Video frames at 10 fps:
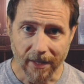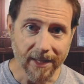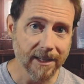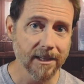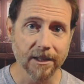
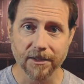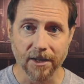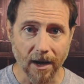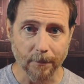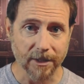It can
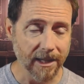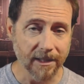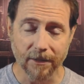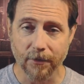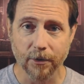adopt
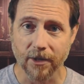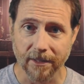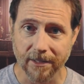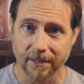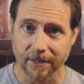any of those
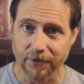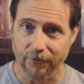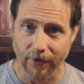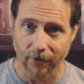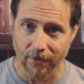identities
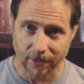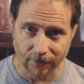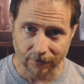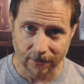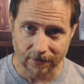very
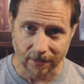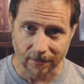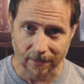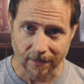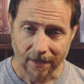
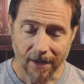convincingly.